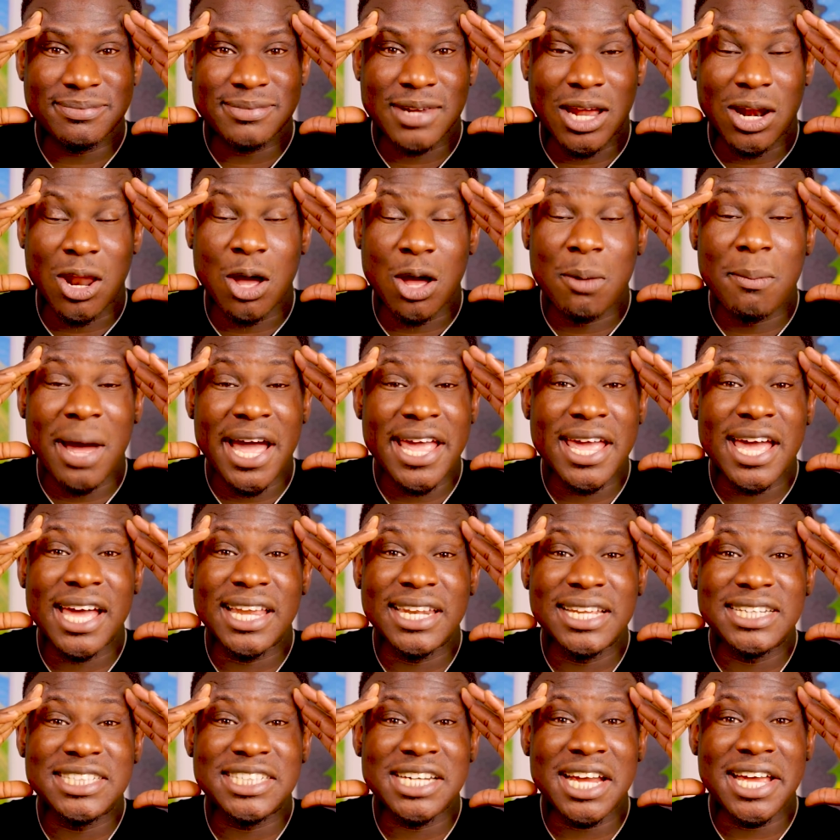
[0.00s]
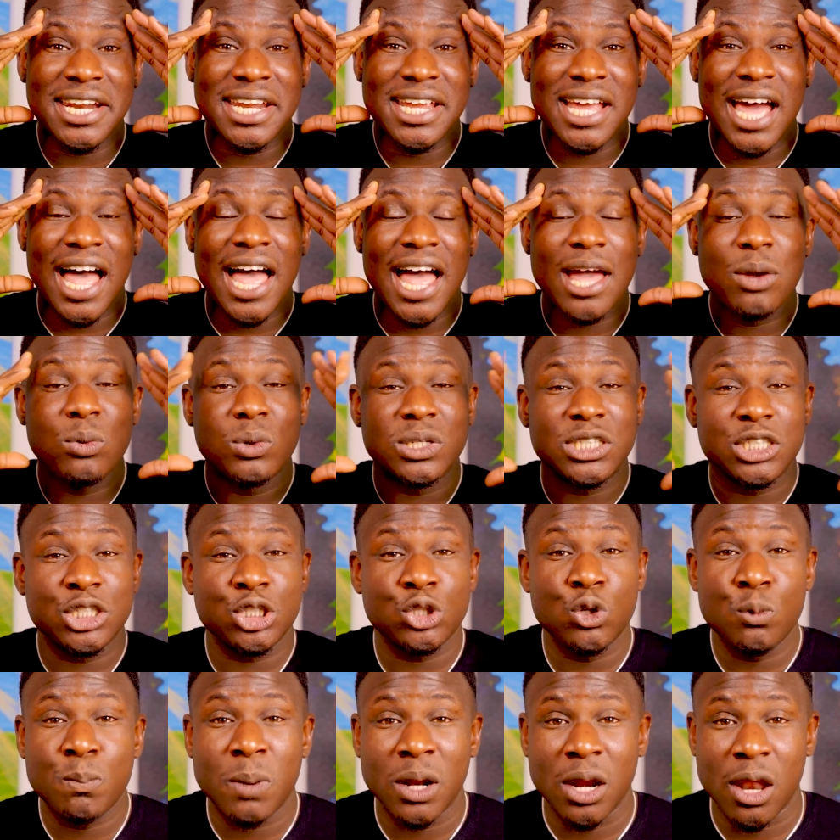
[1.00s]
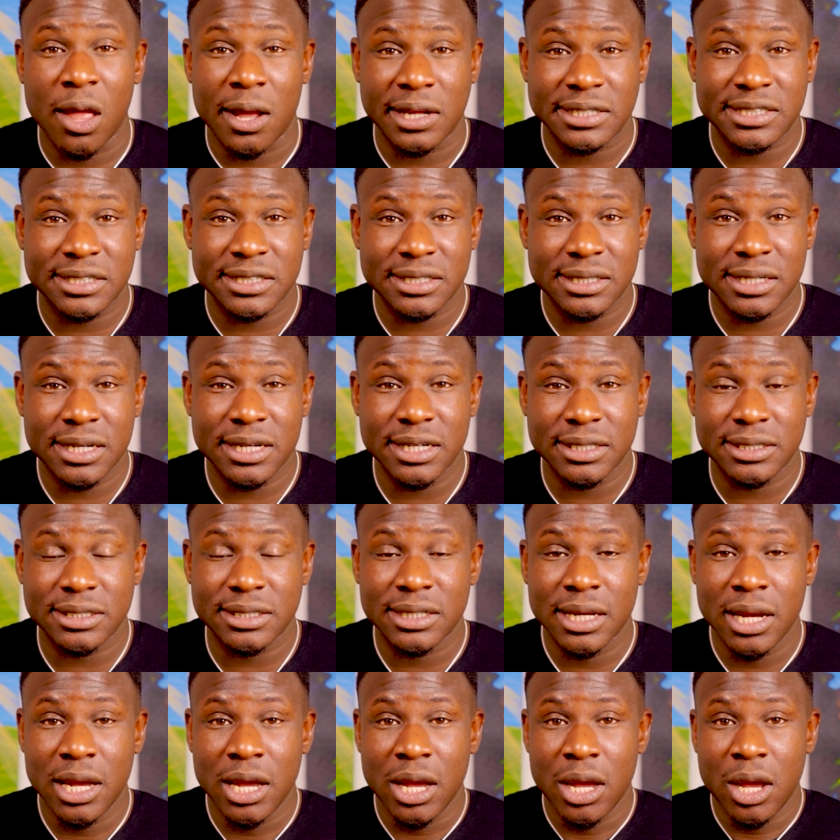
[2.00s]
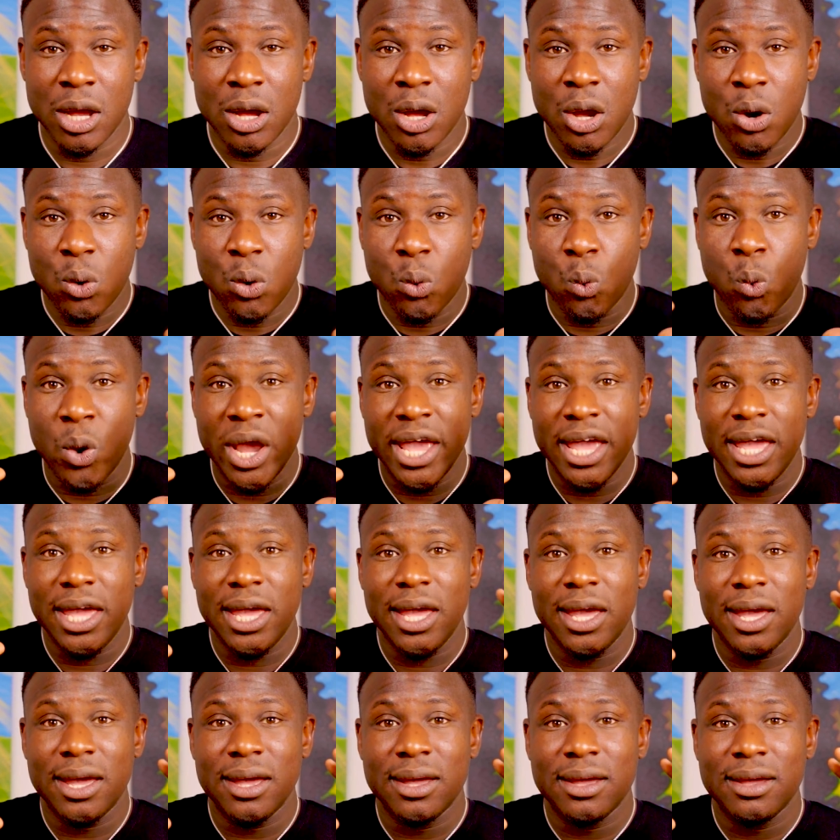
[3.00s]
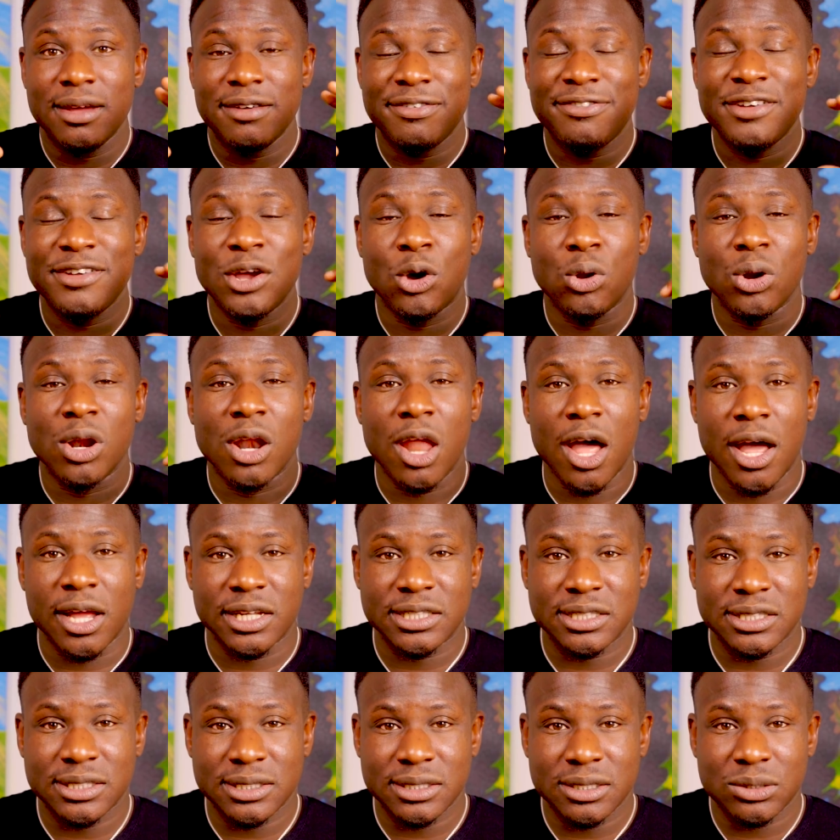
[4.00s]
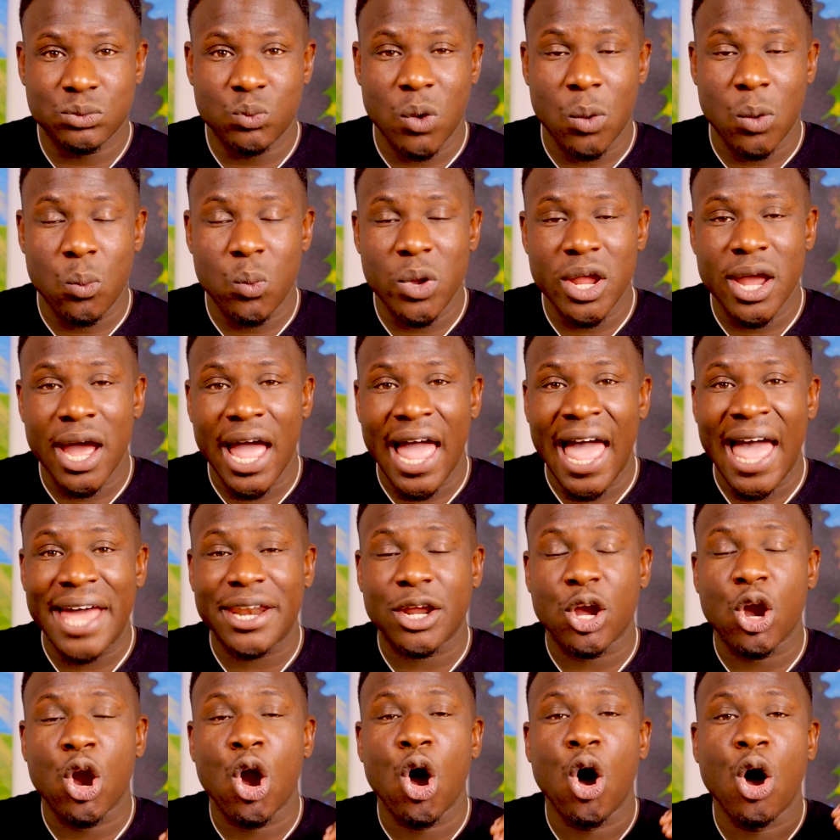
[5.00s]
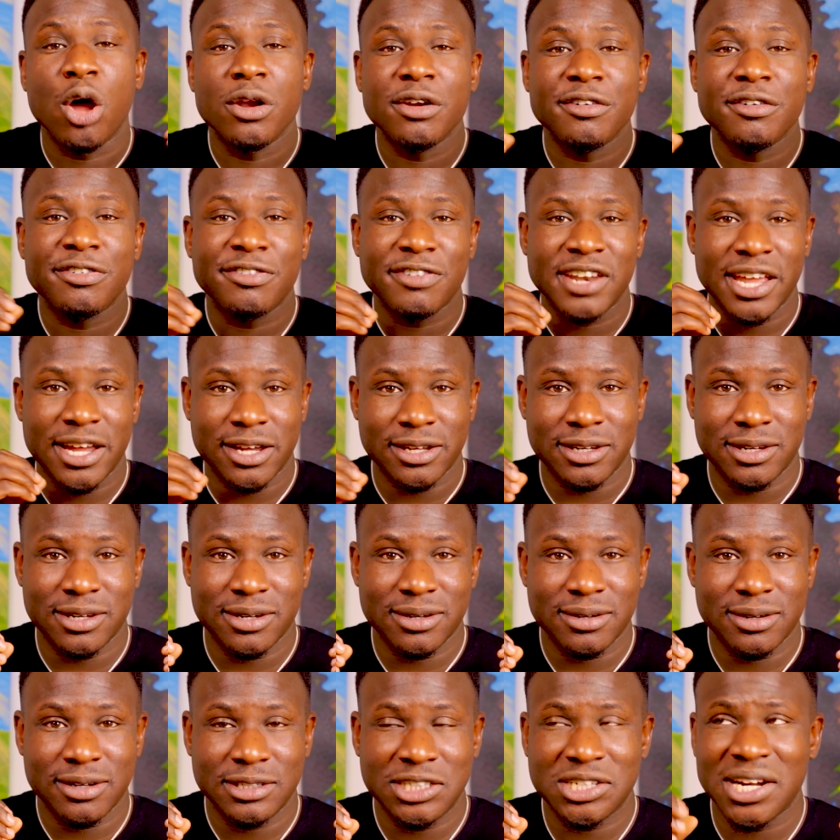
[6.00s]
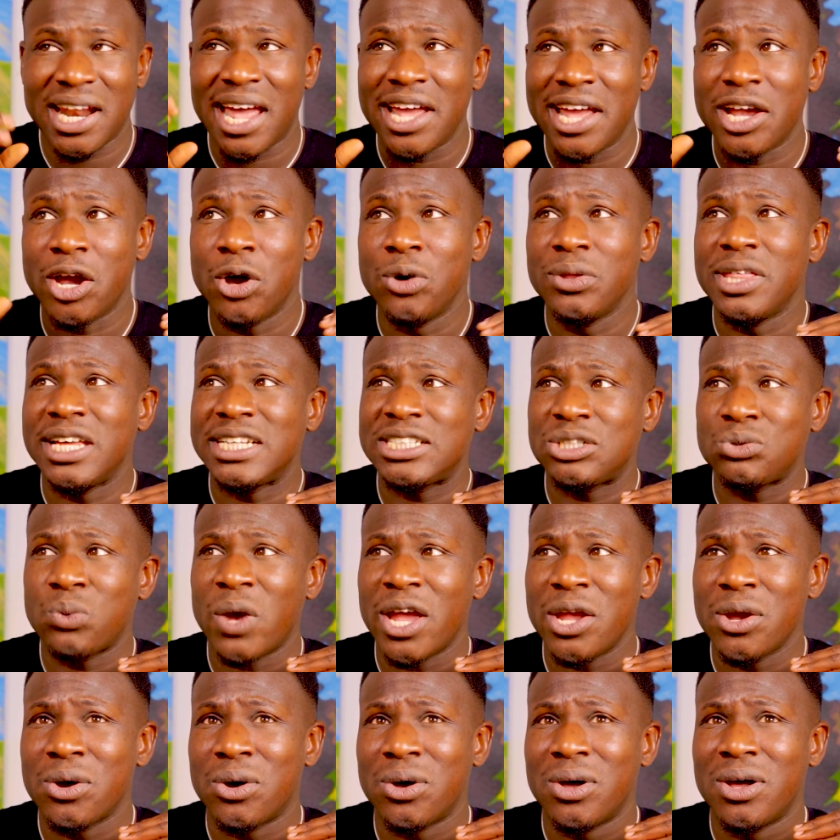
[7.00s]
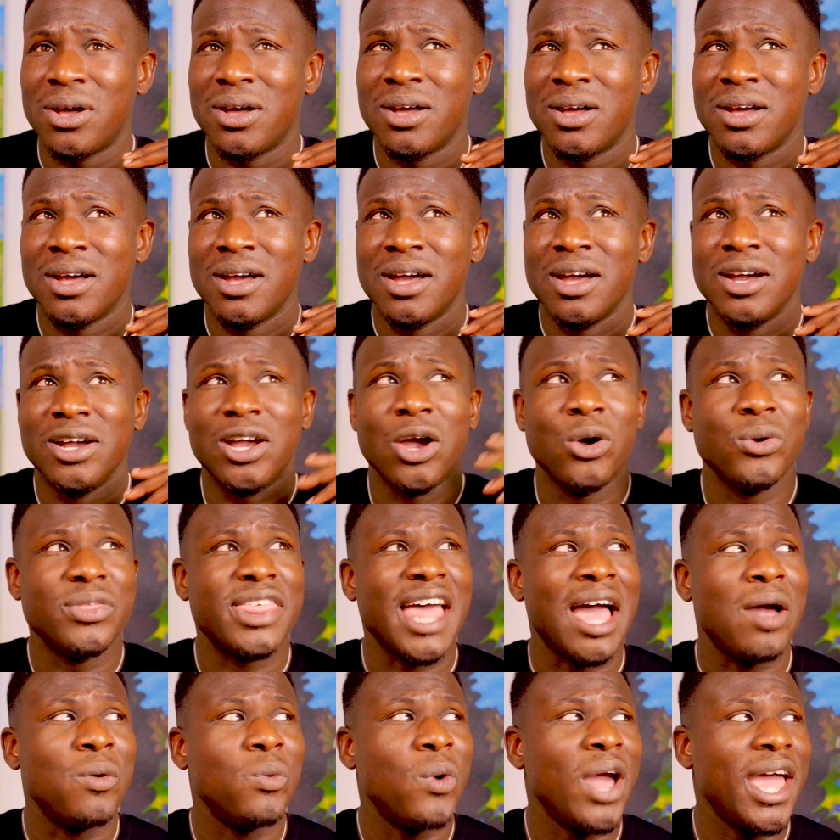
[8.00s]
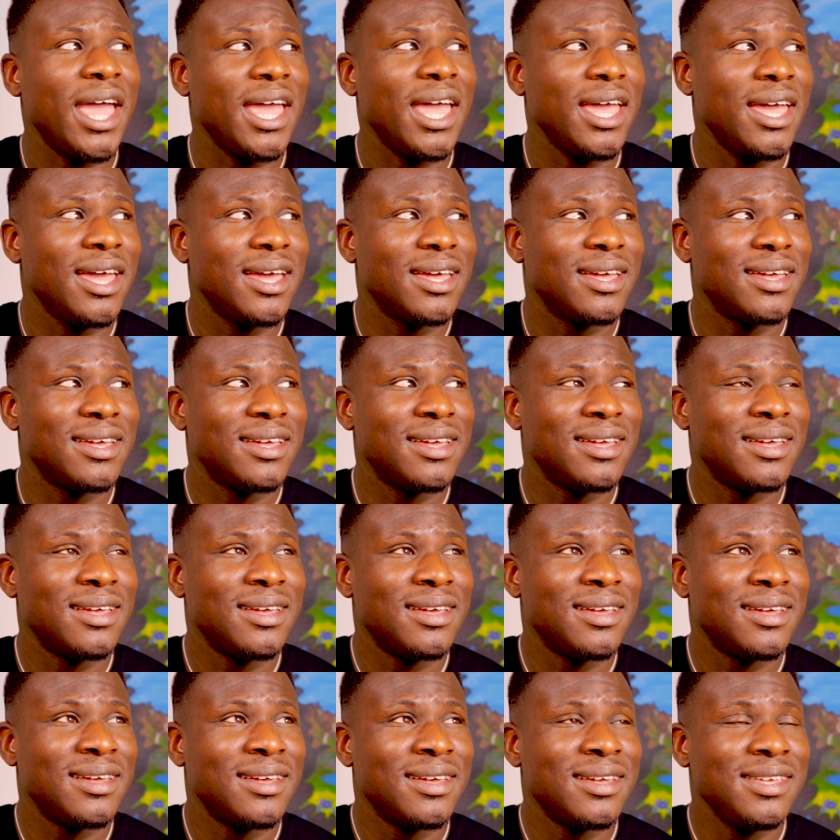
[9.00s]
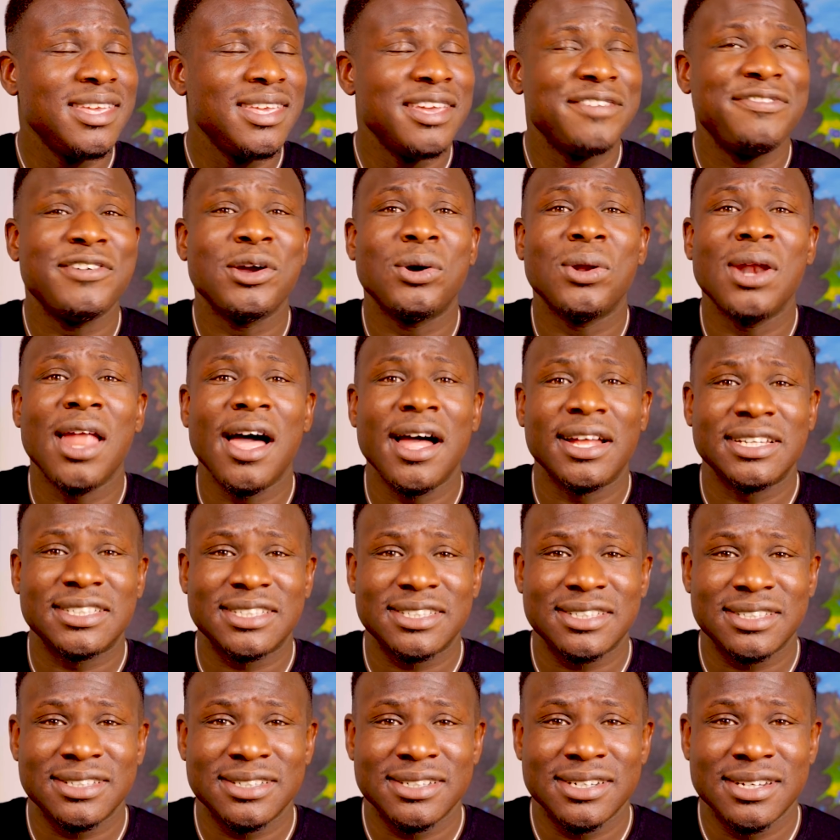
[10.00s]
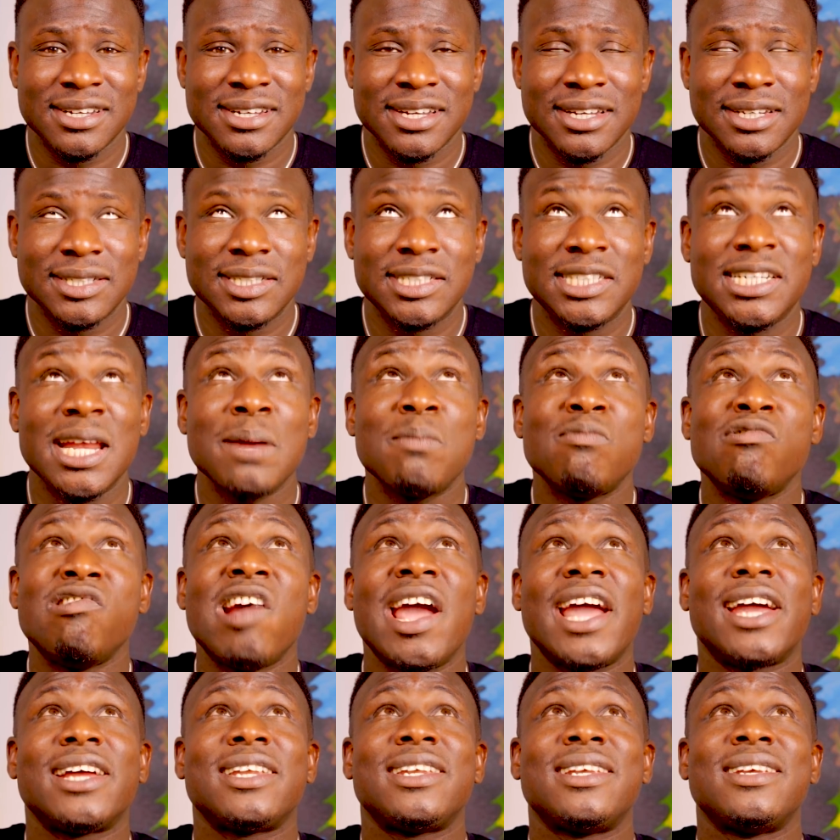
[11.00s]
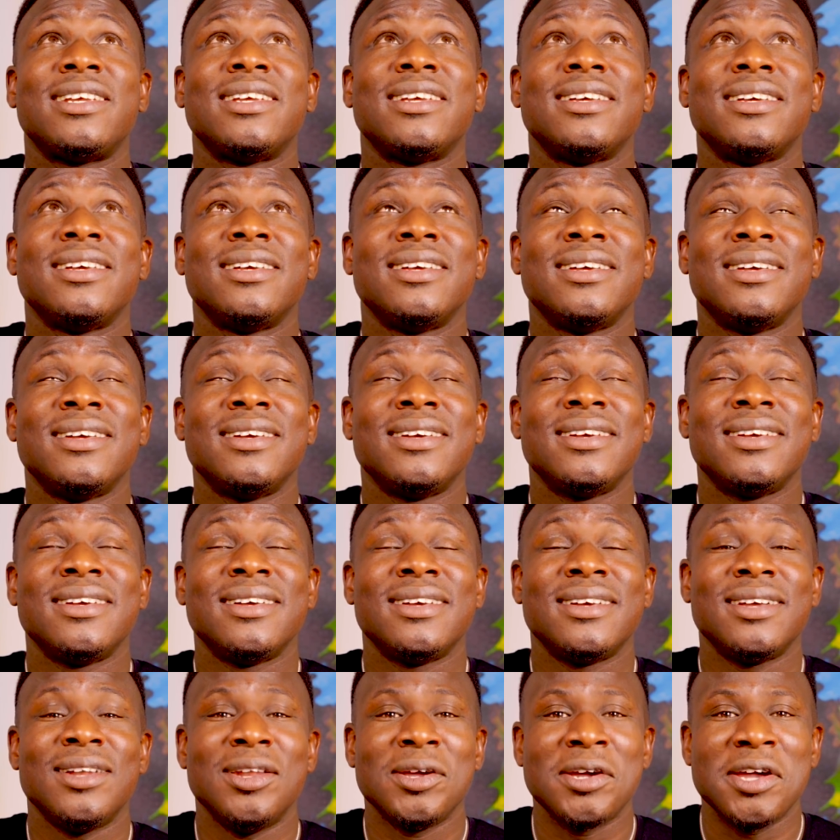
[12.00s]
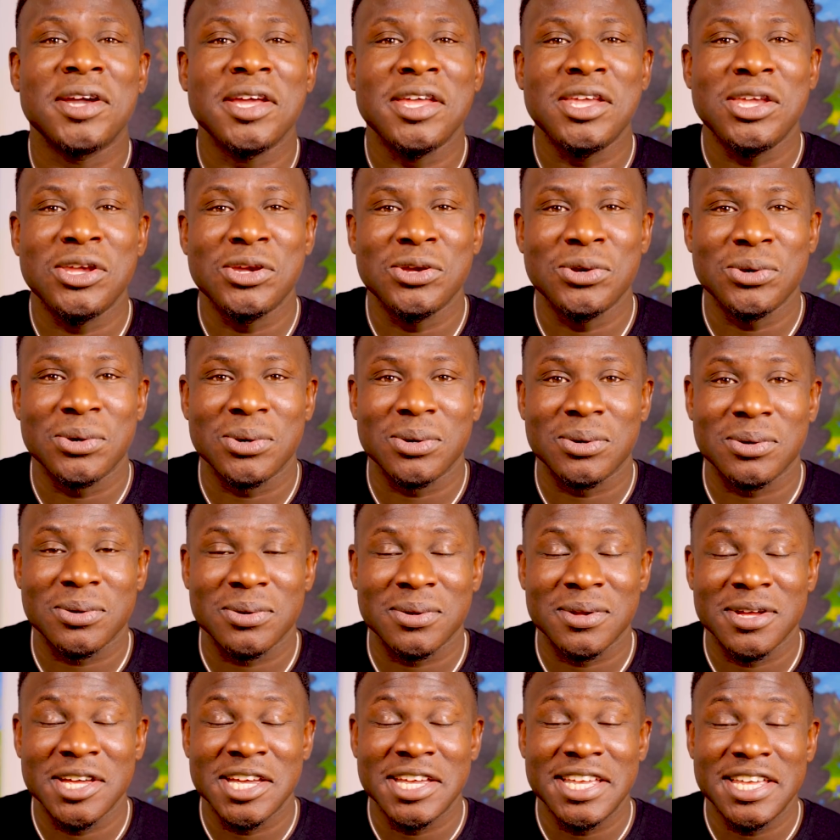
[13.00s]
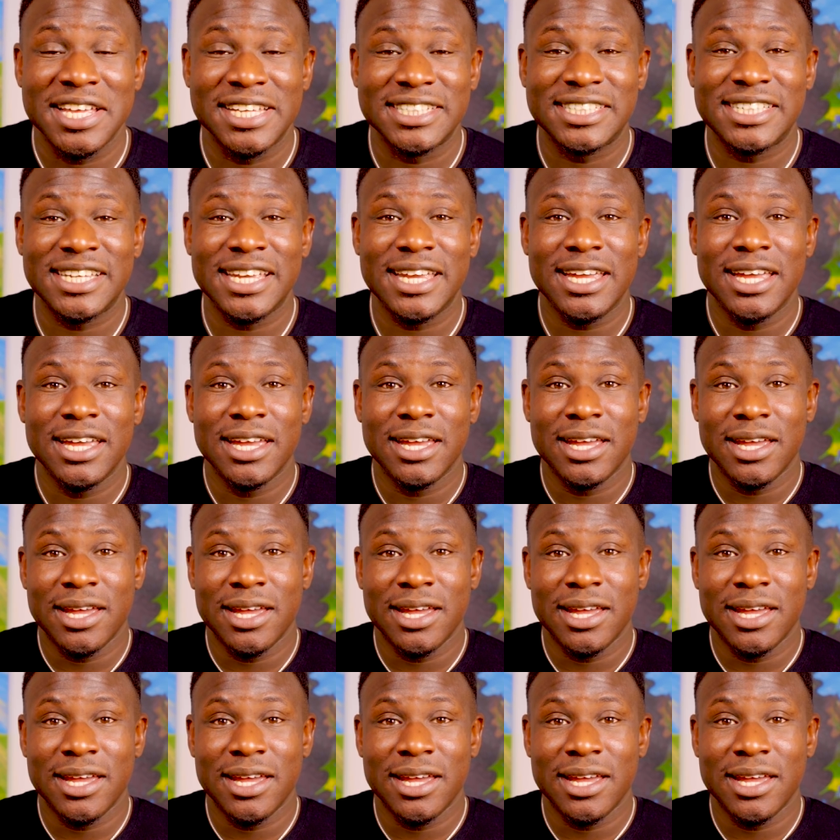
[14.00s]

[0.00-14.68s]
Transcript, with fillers: Along my early journey, I was super lost because we feel lost when we are at a conflict. Should I go this way or go that way? You feel lost, shipwrecked. Look at you. You see,